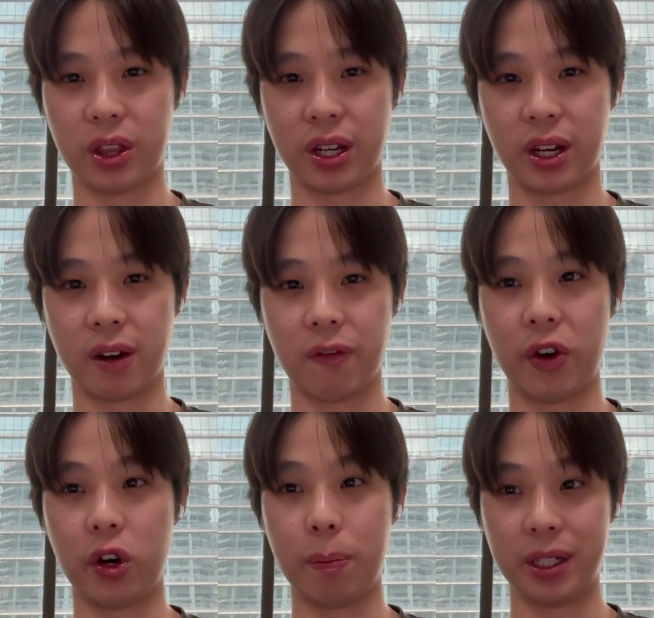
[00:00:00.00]
the
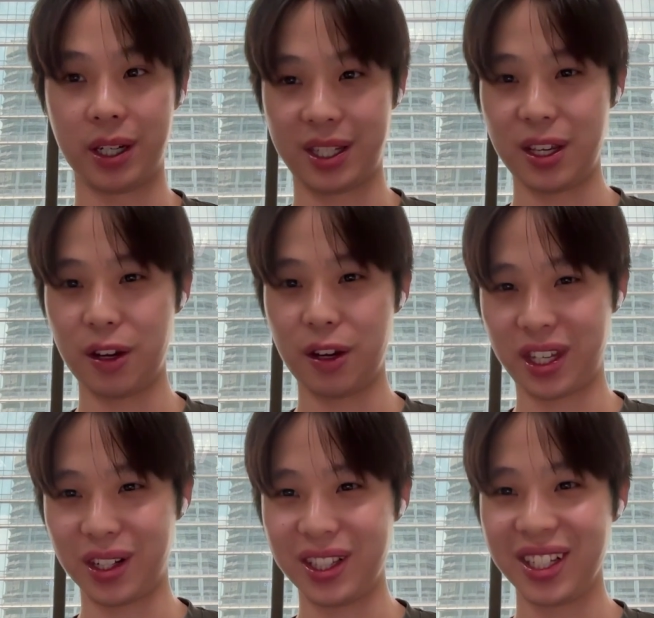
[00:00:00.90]
variability of the
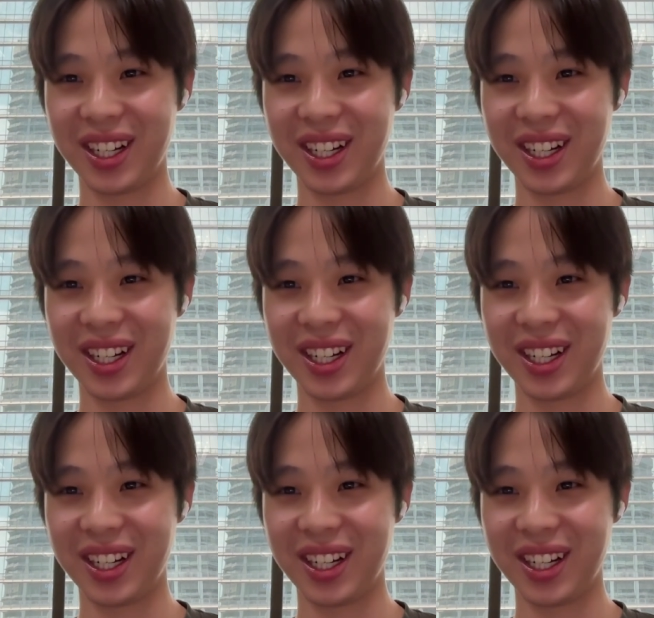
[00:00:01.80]
yield.